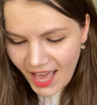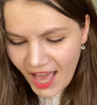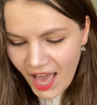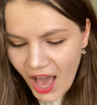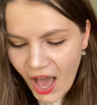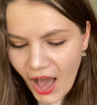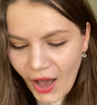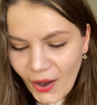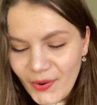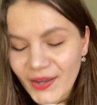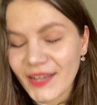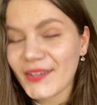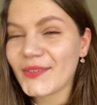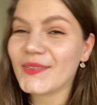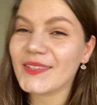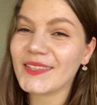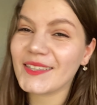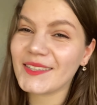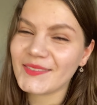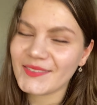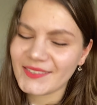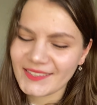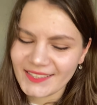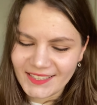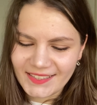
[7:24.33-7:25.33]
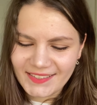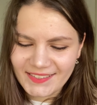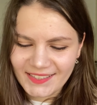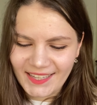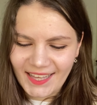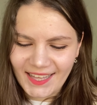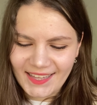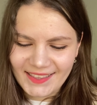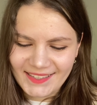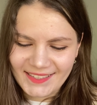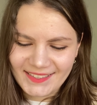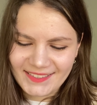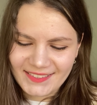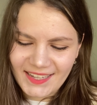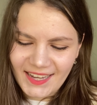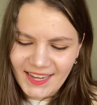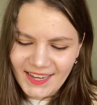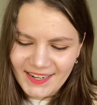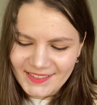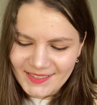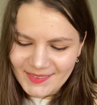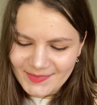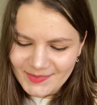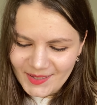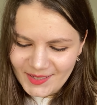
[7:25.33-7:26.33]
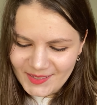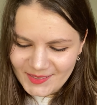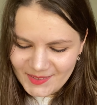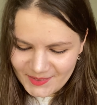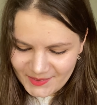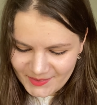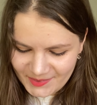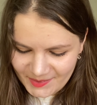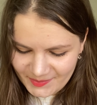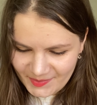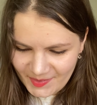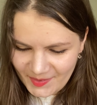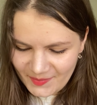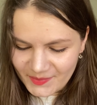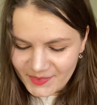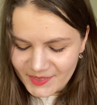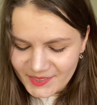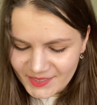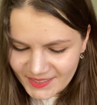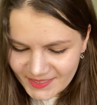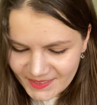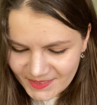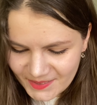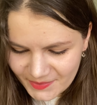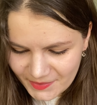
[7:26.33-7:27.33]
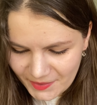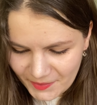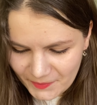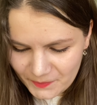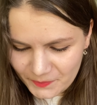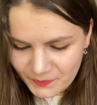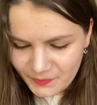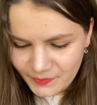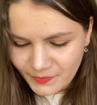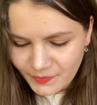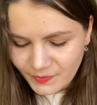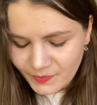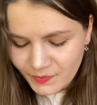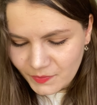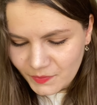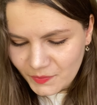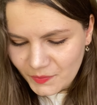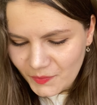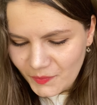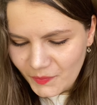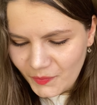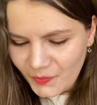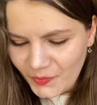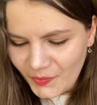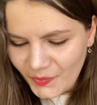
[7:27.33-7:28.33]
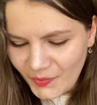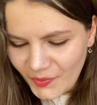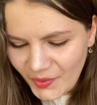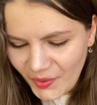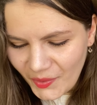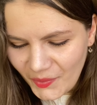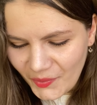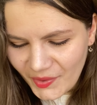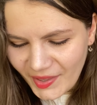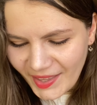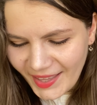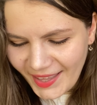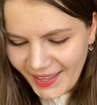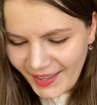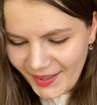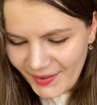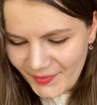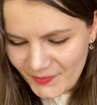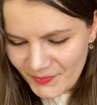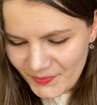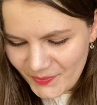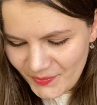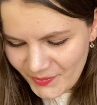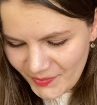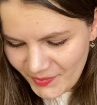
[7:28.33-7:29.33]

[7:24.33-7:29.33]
Oh, I really wanted to get this item. I do remember this one. Okay.